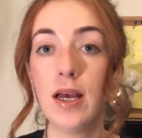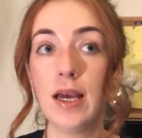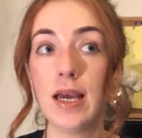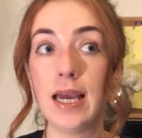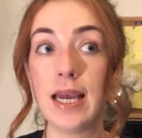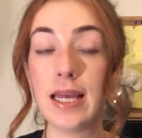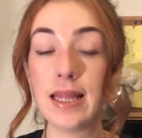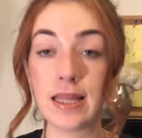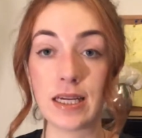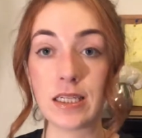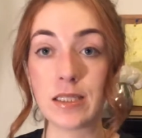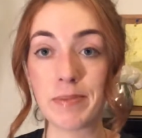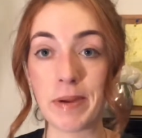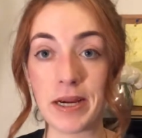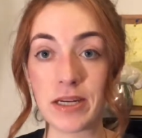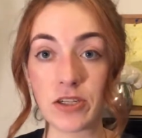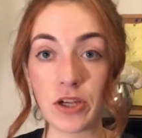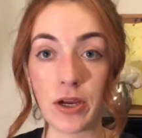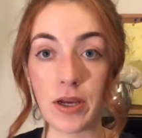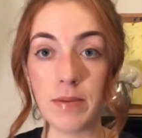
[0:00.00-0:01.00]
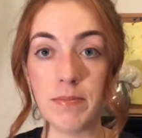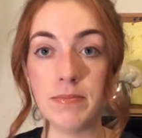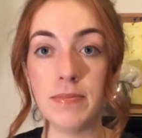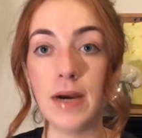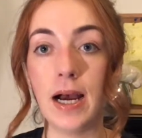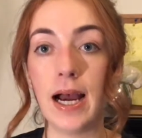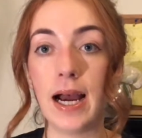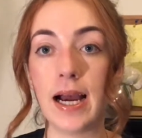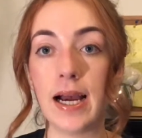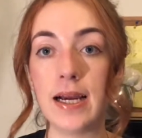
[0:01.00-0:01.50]
in their spare time,
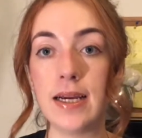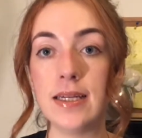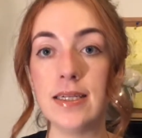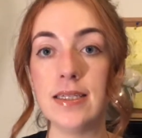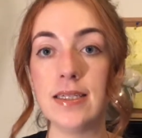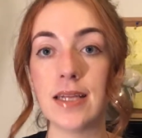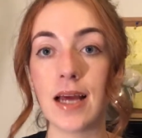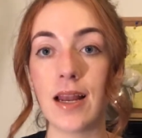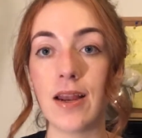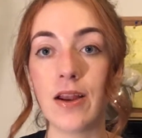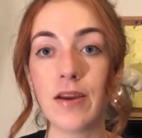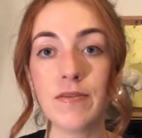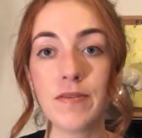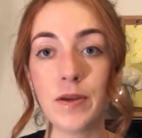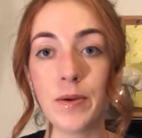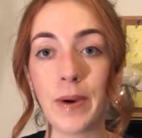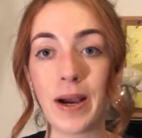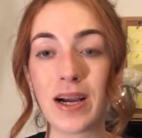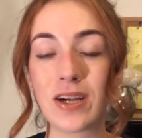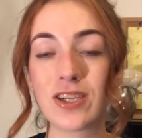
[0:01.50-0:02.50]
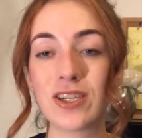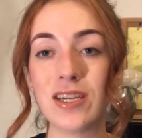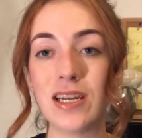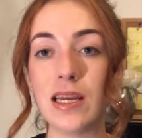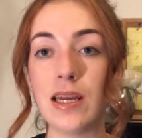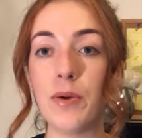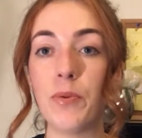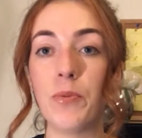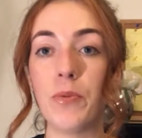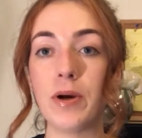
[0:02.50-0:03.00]
and a lot of you
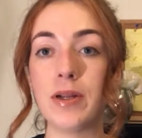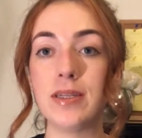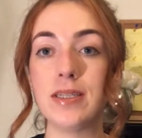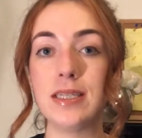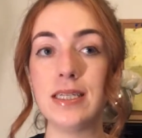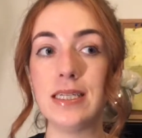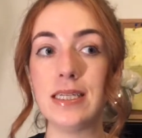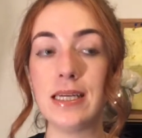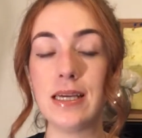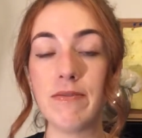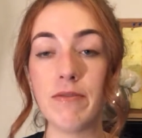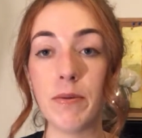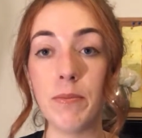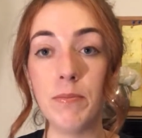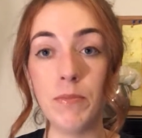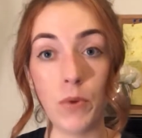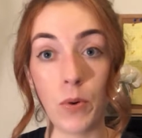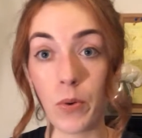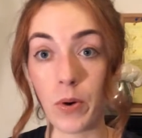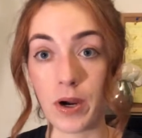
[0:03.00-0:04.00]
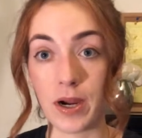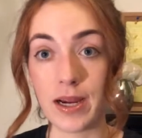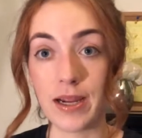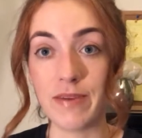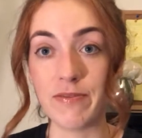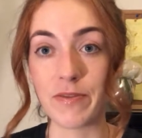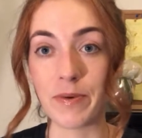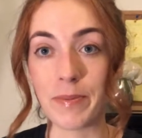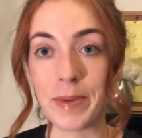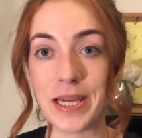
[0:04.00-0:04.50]
actually wanted even more
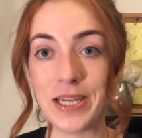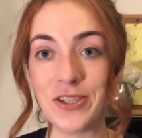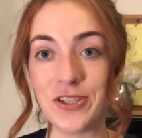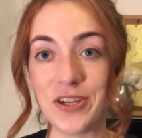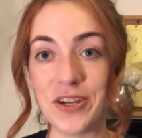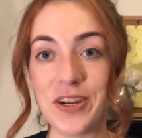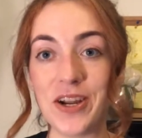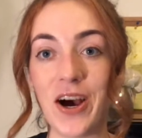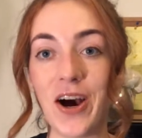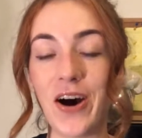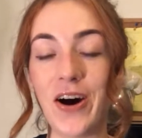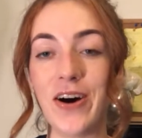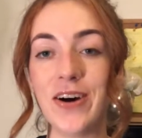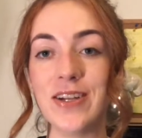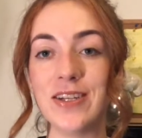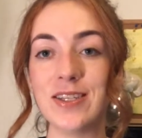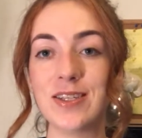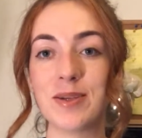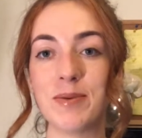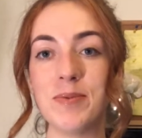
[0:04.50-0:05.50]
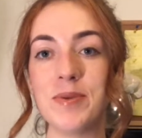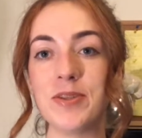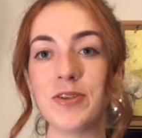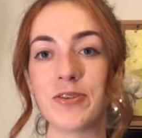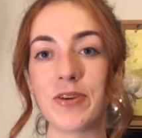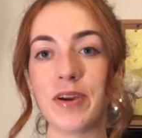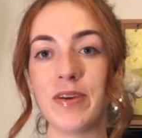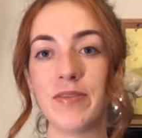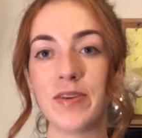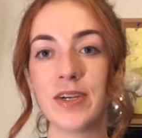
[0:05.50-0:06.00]
information on some of the
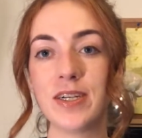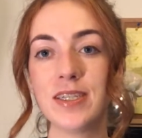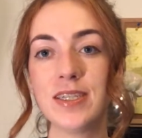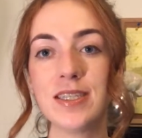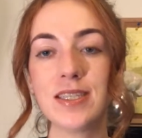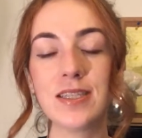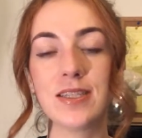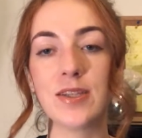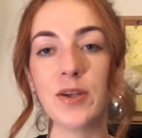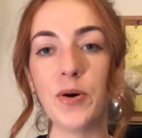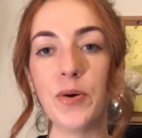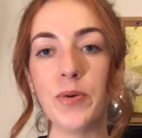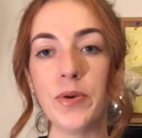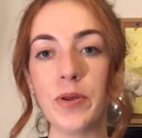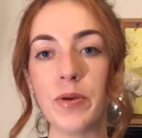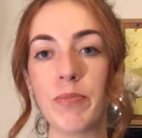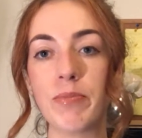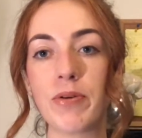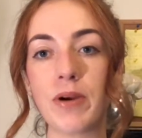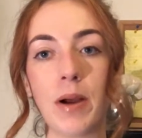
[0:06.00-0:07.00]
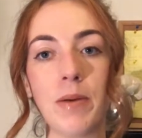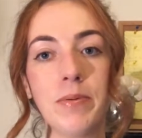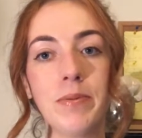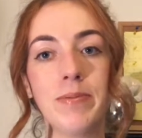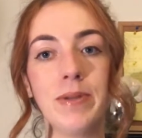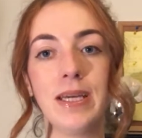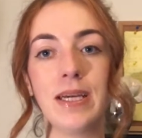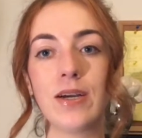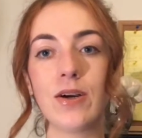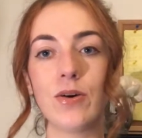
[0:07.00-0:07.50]
drivers, so you
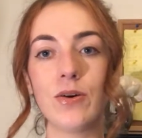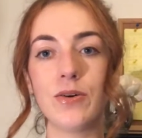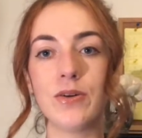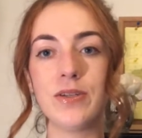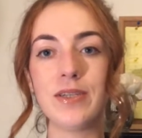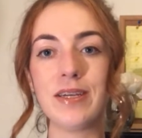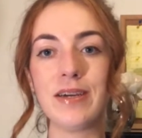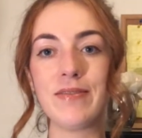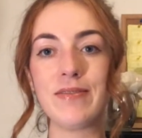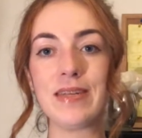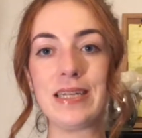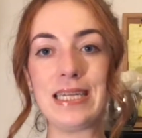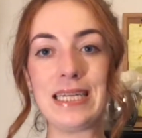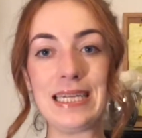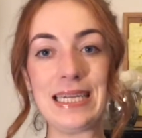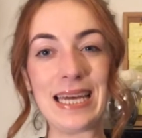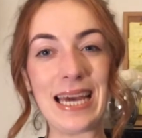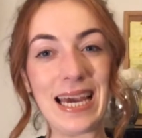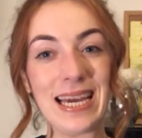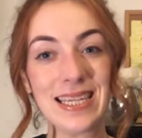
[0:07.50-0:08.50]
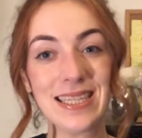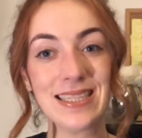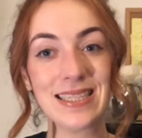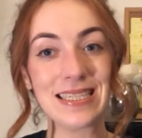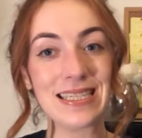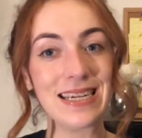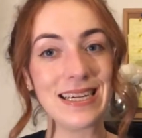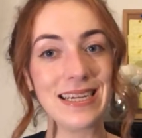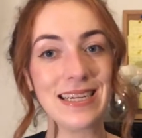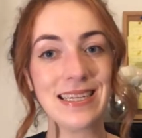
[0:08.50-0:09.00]
probably could have guessed
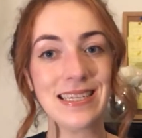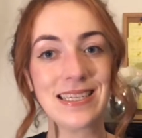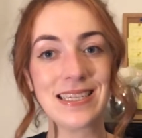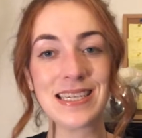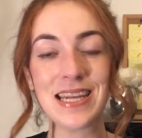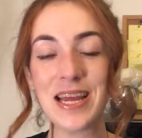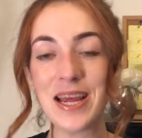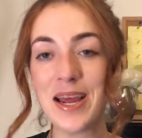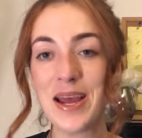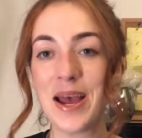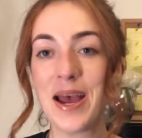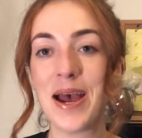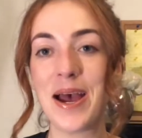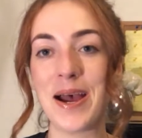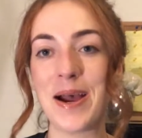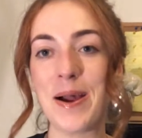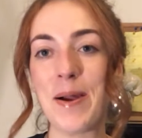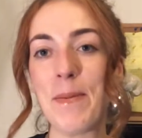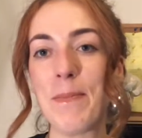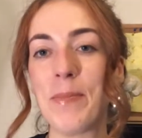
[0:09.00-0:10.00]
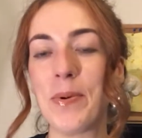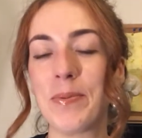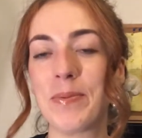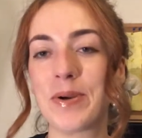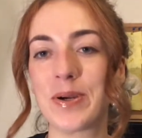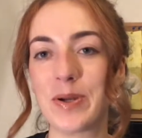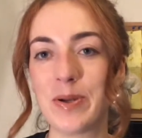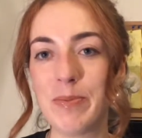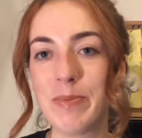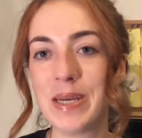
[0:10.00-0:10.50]
it, but we're
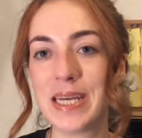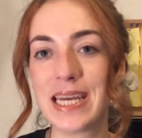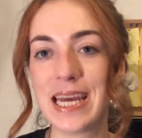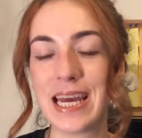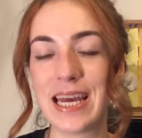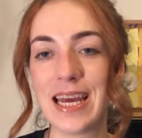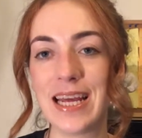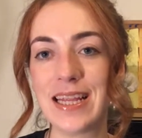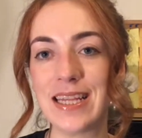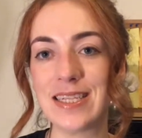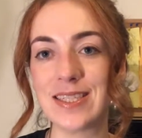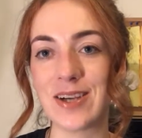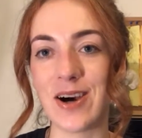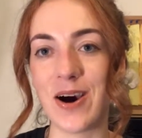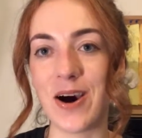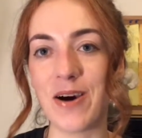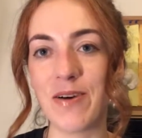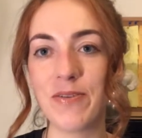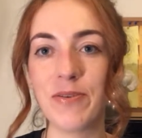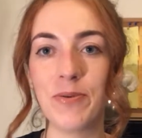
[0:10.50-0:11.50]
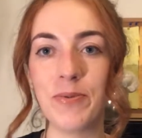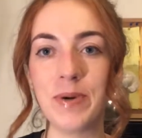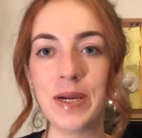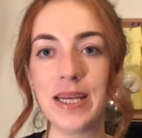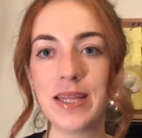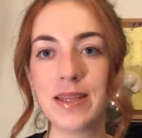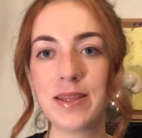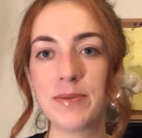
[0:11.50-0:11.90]
going to be kicking this off with